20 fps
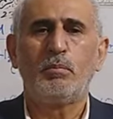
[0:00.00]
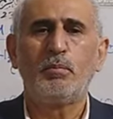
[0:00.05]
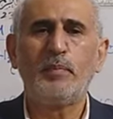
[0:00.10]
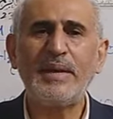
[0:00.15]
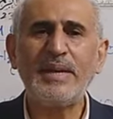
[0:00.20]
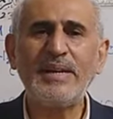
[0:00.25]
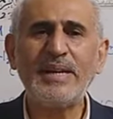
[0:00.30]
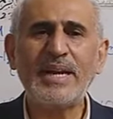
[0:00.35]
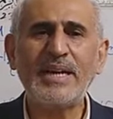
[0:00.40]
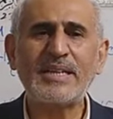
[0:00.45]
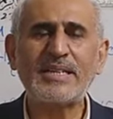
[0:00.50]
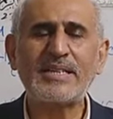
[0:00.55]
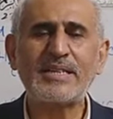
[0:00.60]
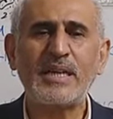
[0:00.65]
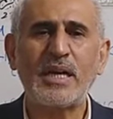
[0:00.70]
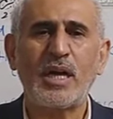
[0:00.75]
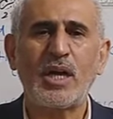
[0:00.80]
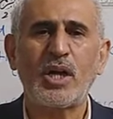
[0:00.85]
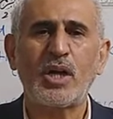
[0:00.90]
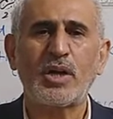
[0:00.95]

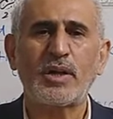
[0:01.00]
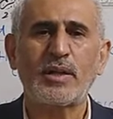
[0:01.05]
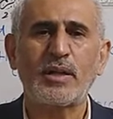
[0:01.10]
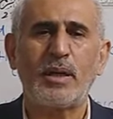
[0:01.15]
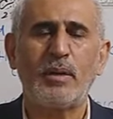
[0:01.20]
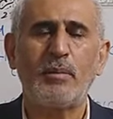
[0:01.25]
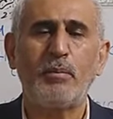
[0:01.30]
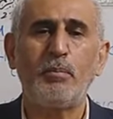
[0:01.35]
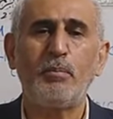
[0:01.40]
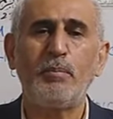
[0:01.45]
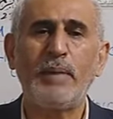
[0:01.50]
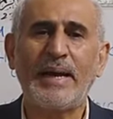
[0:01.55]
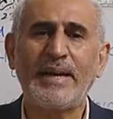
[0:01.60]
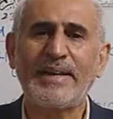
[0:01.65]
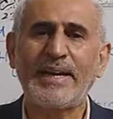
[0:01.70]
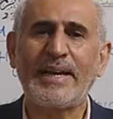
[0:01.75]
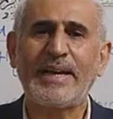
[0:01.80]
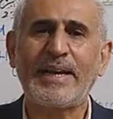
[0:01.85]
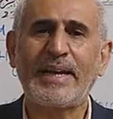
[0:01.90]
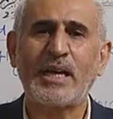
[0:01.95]
Minerals are the
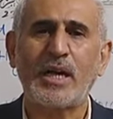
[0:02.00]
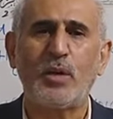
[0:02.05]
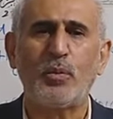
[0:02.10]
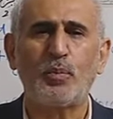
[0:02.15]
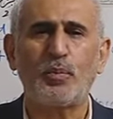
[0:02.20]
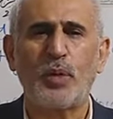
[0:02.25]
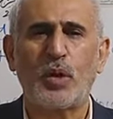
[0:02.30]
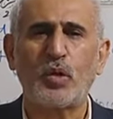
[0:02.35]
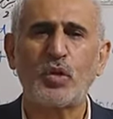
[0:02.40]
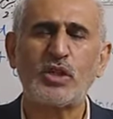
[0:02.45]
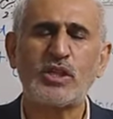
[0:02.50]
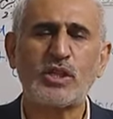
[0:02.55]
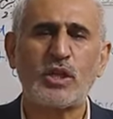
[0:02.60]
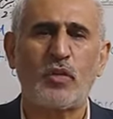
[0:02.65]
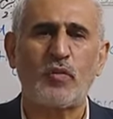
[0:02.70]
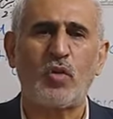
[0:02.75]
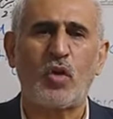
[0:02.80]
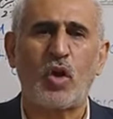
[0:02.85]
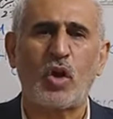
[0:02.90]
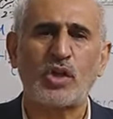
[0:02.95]
metallic compounds
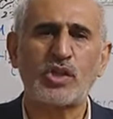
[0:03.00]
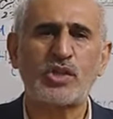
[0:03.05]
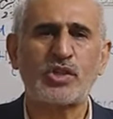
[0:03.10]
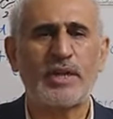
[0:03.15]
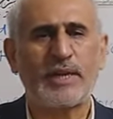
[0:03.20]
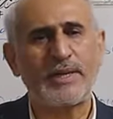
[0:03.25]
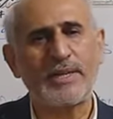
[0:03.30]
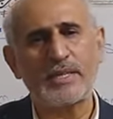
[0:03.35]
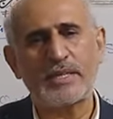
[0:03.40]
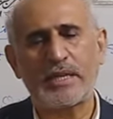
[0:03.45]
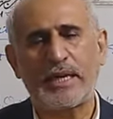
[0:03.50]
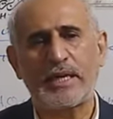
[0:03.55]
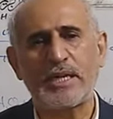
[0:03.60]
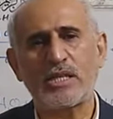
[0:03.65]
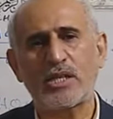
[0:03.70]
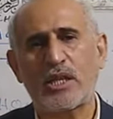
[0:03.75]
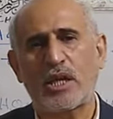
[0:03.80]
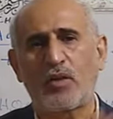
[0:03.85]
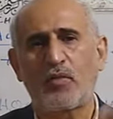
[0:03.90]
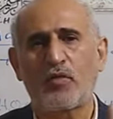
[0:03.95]
of oxides and
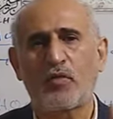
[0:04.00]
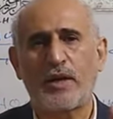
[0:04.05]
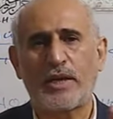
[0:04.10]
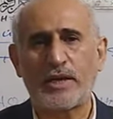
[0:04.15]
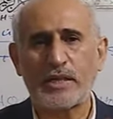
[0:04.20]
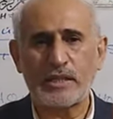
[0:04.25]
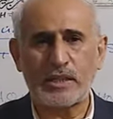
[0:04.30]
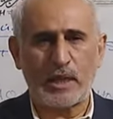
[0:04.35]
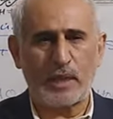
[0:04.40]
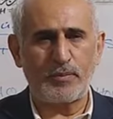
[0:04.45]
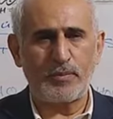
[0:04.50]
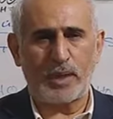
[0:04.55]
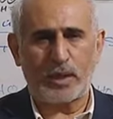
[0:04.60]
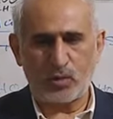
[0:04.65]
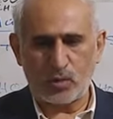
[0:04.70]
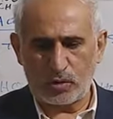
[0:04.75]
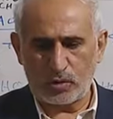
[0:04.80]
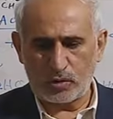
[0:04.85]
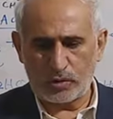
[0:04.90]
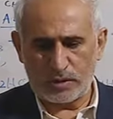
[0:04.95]
sulfides. I am
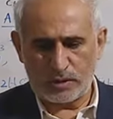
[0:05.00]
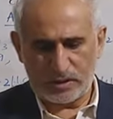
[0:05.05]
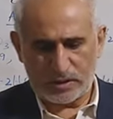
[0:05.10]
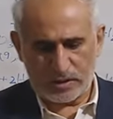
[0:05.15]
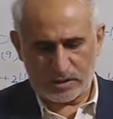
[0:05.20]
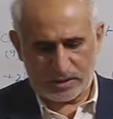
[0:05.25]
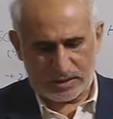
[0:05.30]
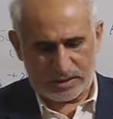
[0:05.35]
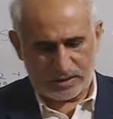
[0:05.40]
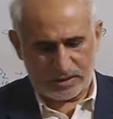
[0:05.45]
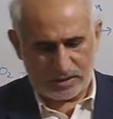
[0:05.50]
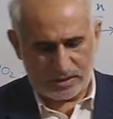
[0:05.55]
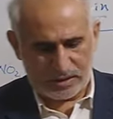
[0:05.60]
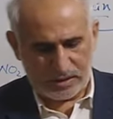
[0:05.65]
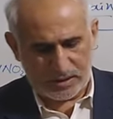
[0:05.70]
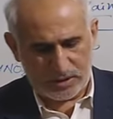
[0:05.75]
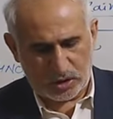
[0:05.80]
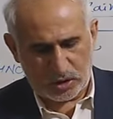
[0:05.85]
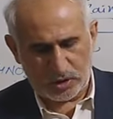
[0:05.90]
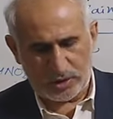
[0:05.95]
not going to discuss this
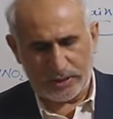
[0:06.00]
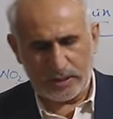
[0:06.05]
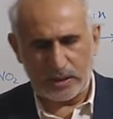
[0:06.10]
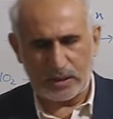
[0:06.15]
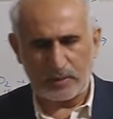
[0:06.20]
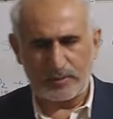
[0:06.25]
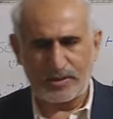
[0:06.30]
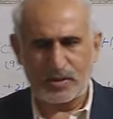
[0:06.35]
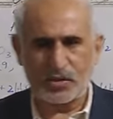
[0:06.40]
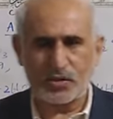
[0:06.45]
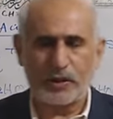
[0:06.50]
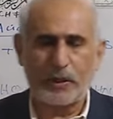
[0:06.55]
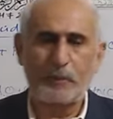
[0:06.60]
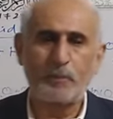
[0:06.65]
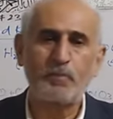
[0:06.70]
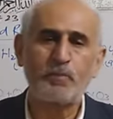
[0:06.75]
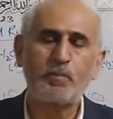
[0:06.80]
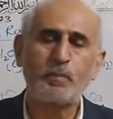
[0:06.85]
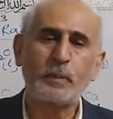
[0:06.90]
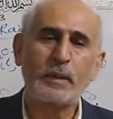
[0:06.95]
in organic
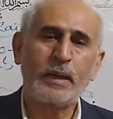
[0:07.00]
chemistry.